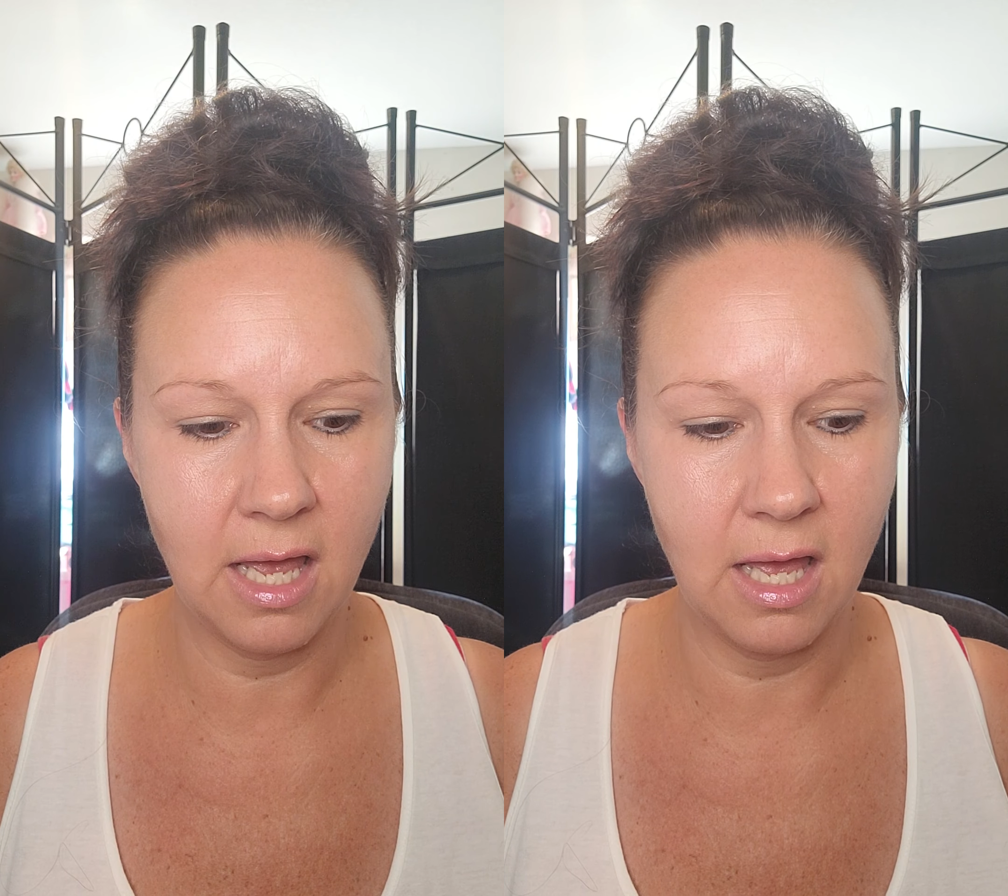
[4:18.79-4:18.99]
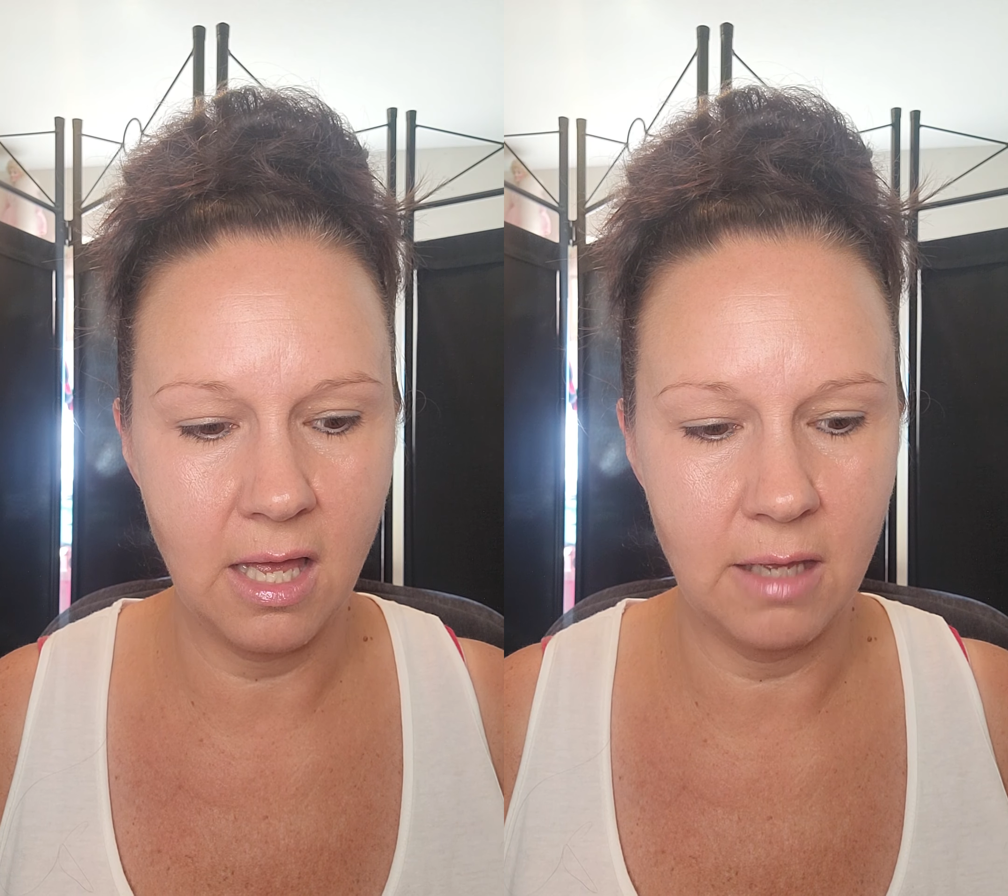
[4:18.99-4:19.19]

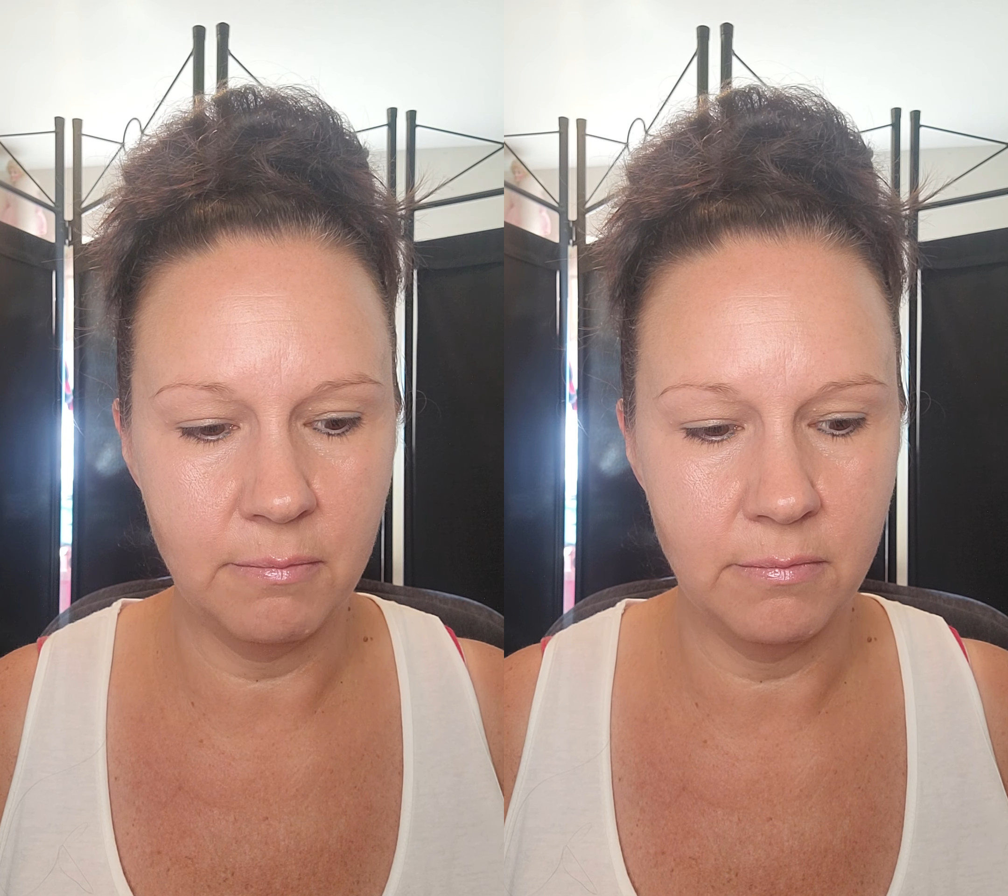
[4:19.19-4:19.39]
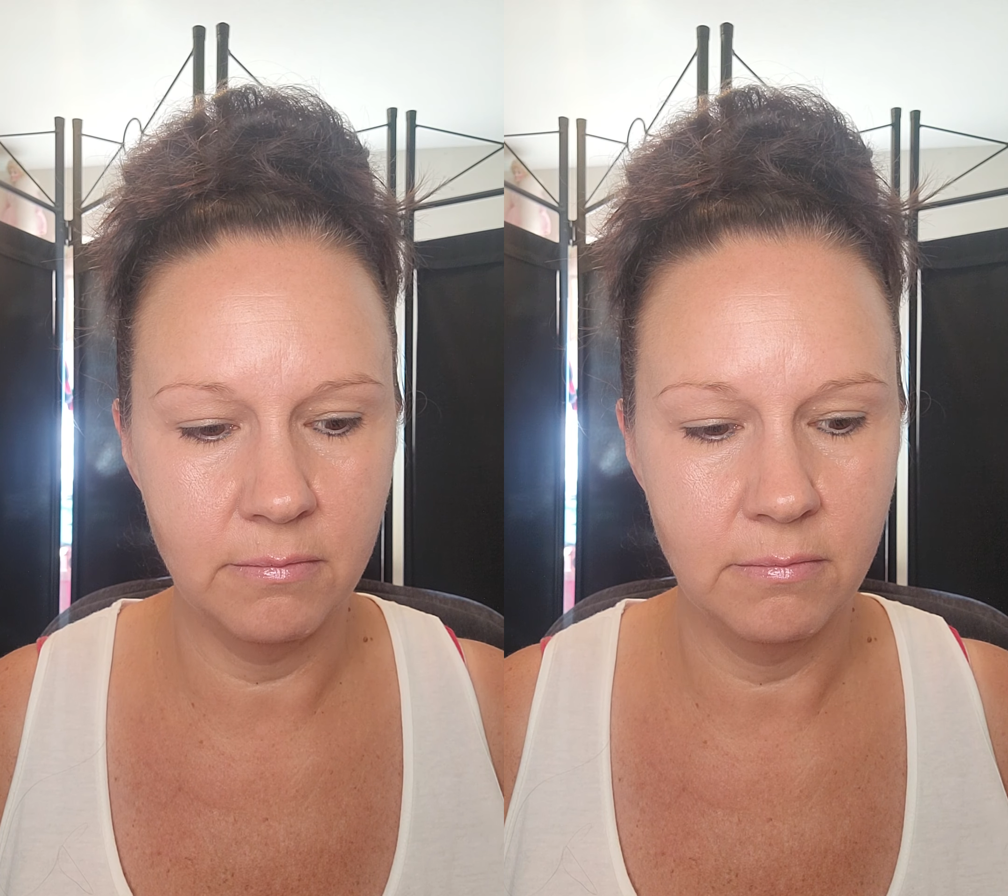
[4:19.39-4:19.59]

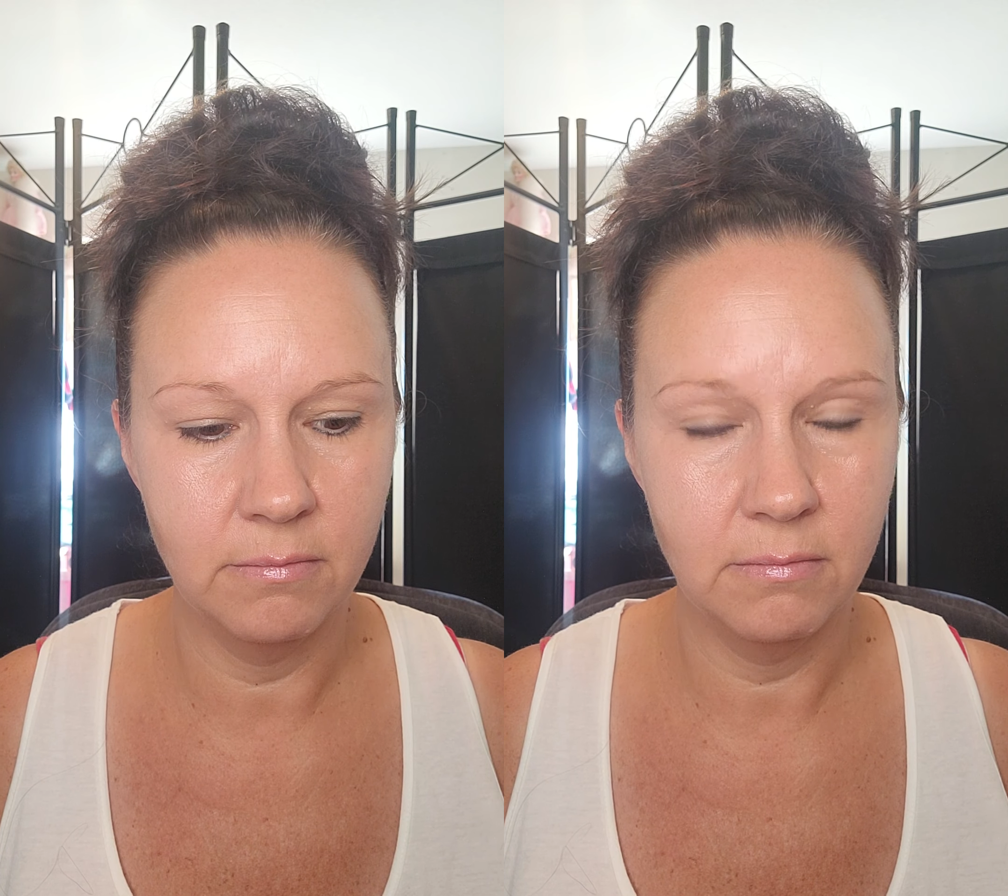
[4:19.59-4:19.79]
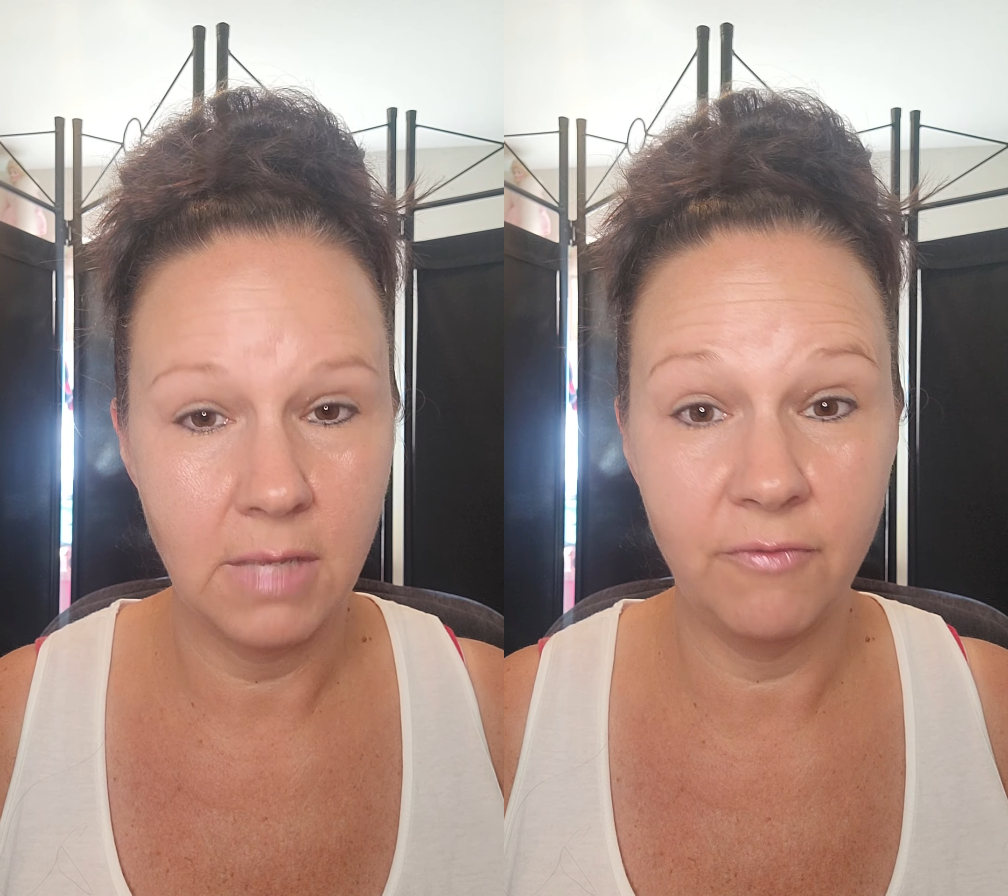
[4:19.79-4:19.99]

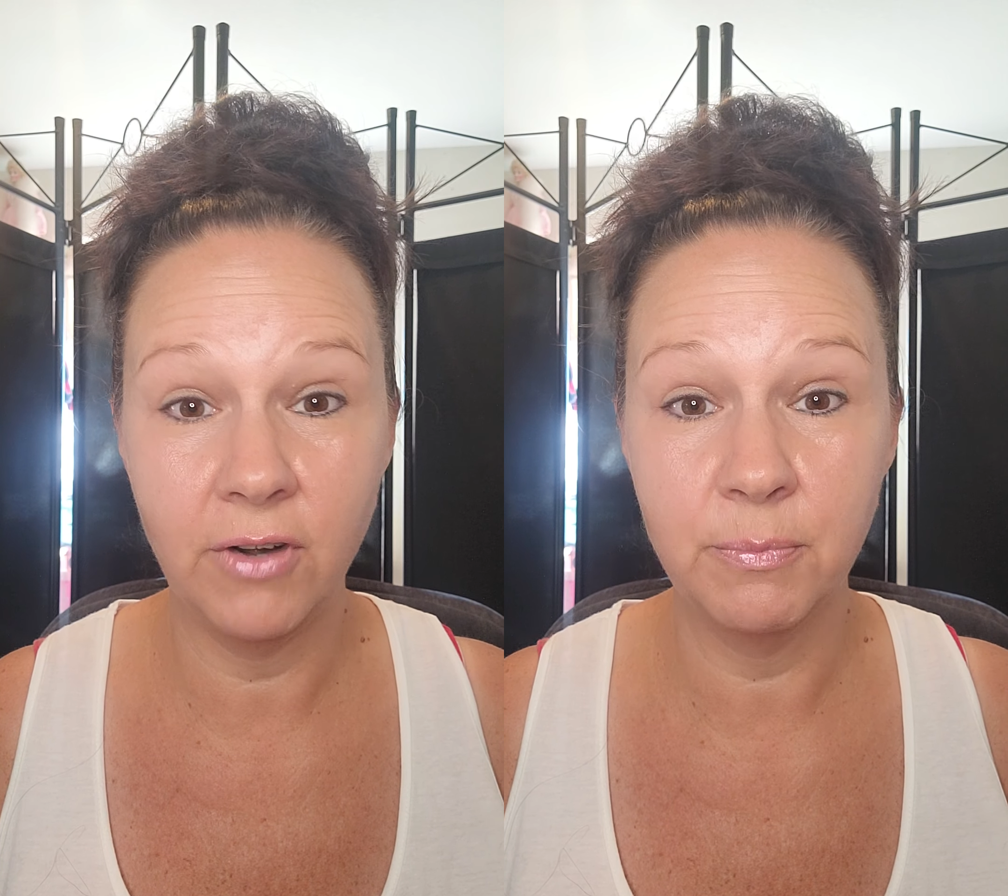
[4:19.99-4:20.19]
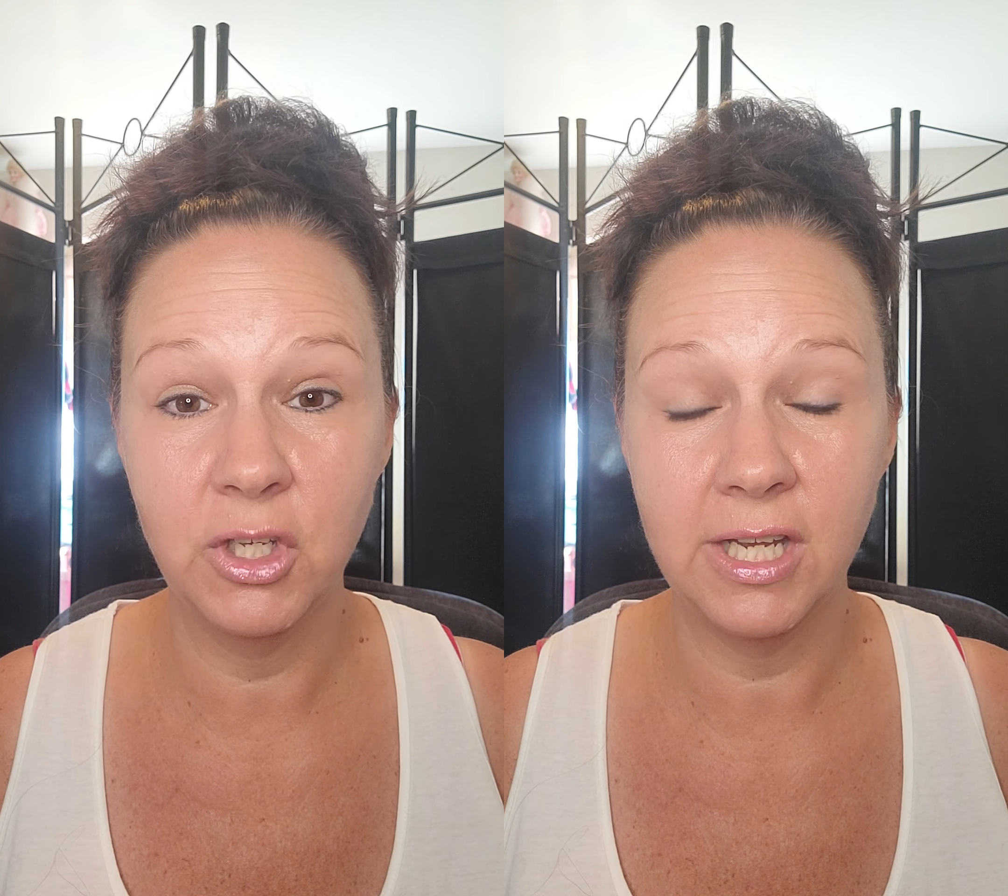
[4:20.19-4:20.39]

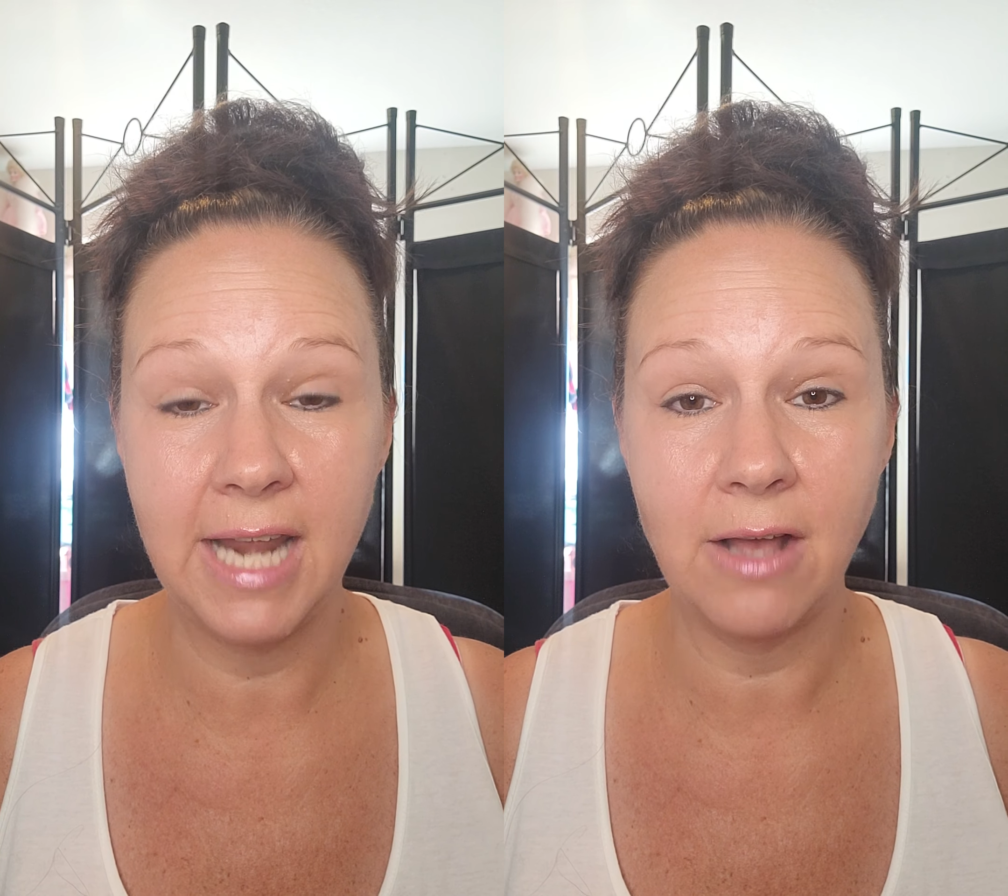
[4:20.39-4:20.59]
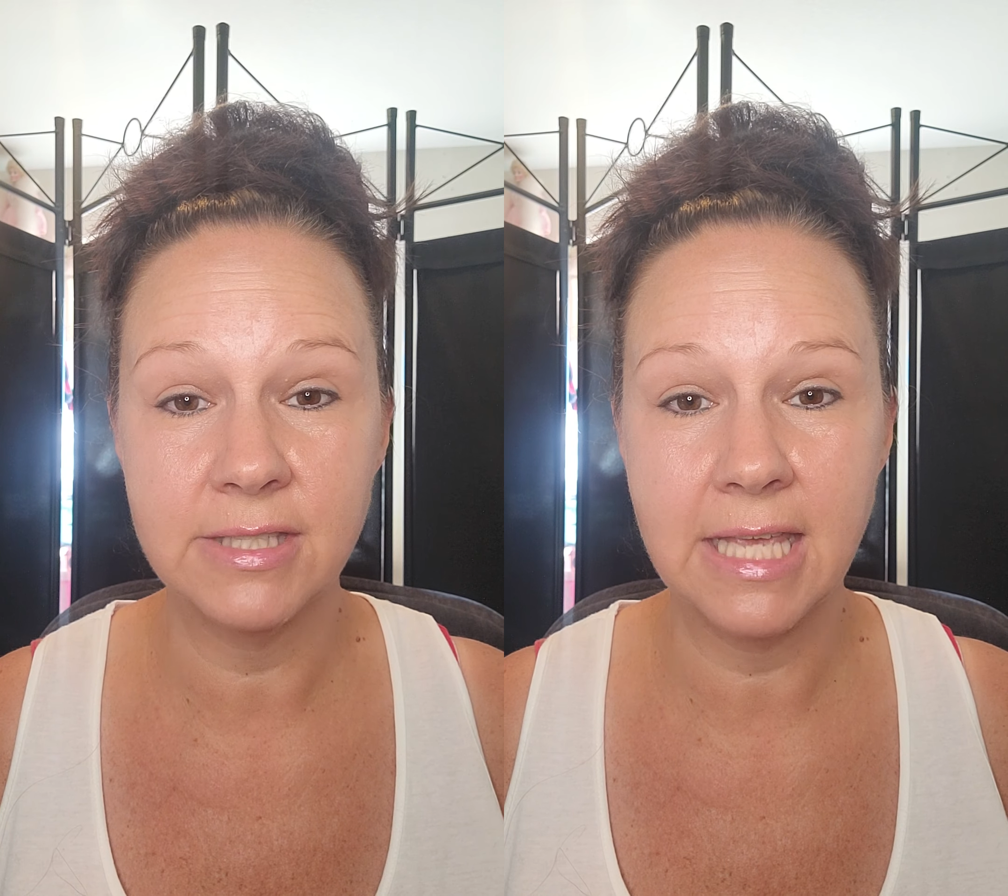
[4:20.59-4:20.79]
from Good
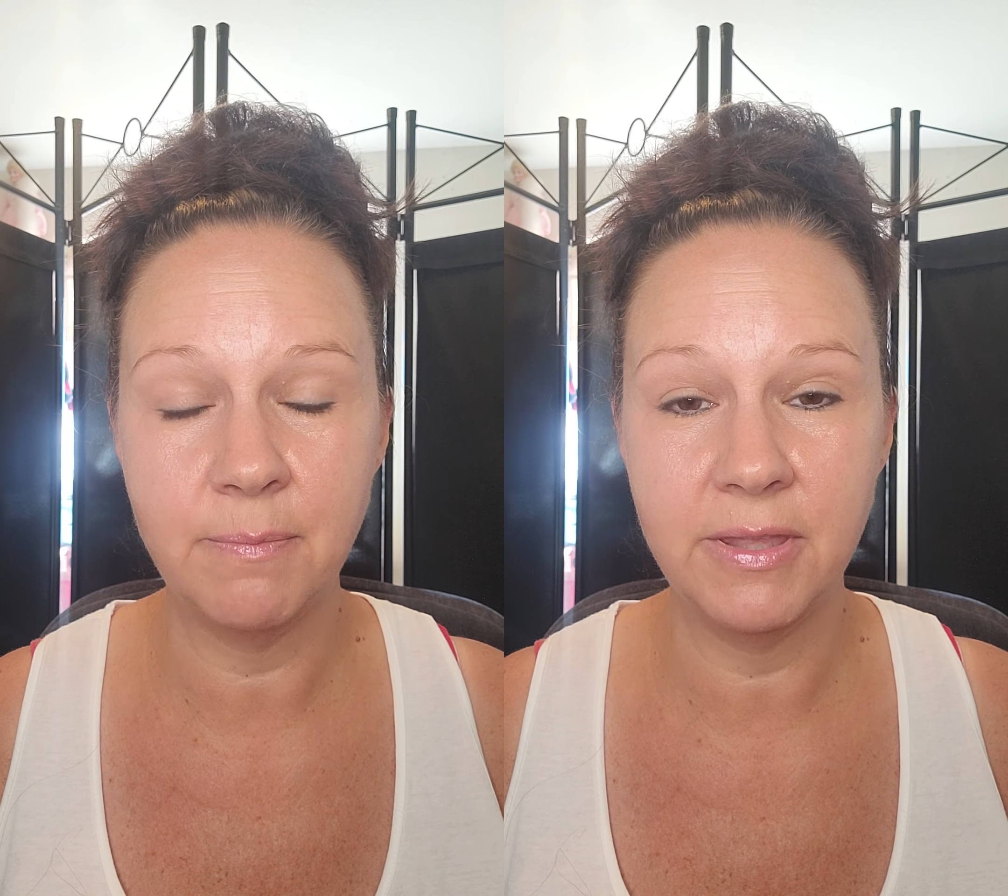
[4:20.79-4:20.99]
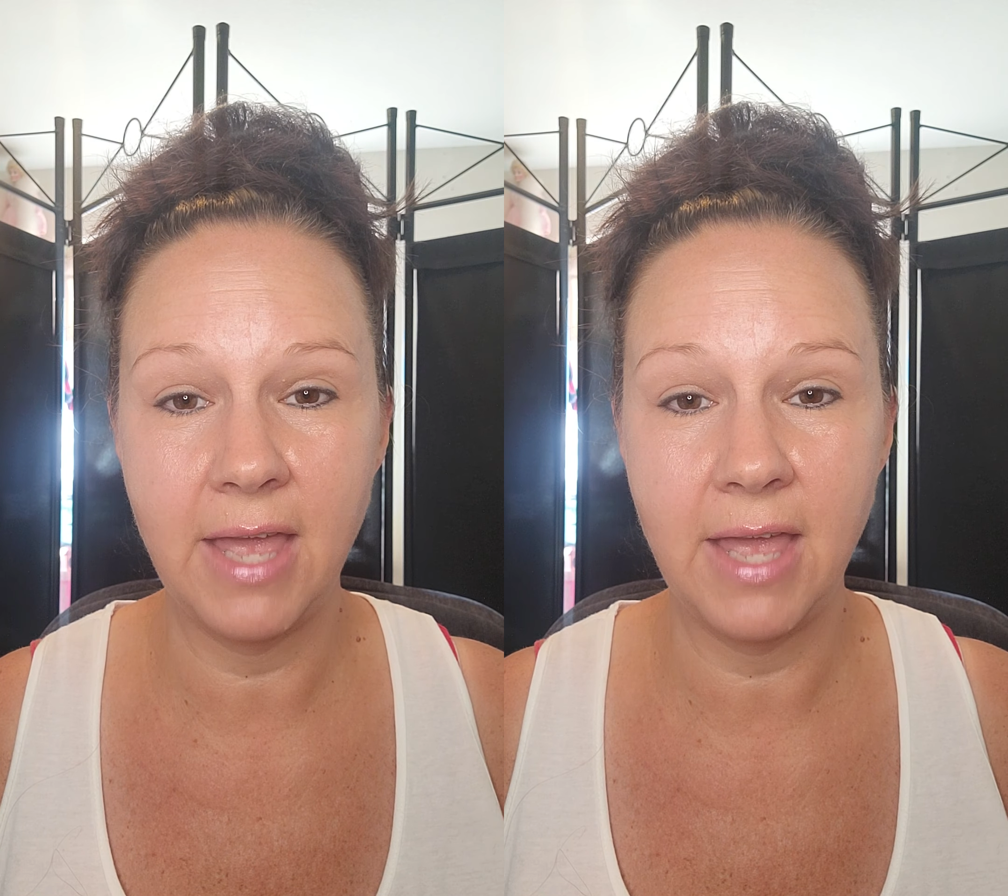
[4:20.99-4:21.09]
Housekeeping?